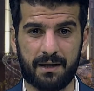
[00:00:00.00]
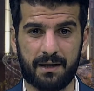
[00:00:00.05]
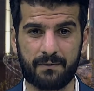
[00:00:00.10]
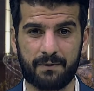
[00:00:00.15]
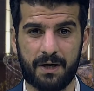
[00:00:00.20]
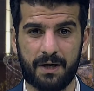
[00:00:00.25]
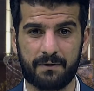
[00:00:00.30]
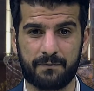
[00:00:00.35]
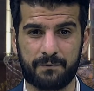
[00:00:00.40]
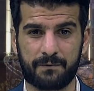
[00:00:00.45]

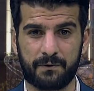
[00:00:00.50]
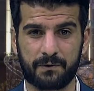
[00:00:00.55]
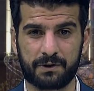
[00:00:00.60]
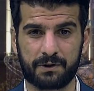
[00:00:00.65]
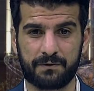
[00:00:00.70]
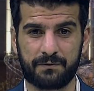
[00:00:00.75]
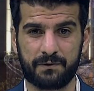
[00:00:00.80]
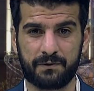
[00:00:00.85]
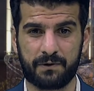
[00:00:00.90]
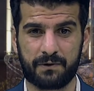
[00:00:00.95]
around
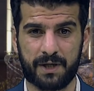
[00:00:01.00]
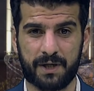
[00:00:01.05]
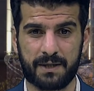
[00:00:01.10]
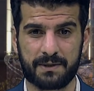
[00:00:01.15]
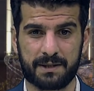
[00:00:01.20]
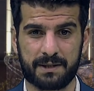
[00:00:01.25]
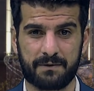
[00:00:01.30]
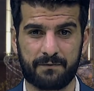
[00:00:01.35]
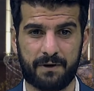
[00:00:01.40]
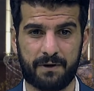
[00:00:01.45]

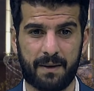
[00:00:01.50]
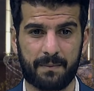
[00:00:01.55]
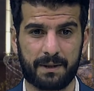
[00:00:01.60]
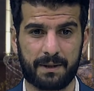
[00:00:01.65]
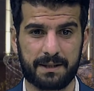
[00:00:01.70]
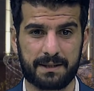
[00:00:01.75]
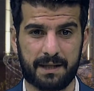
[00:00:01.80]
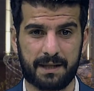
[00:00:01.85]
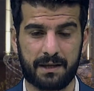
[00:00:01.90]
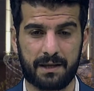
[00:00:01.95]
44,000
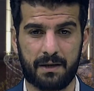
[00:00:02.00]
families are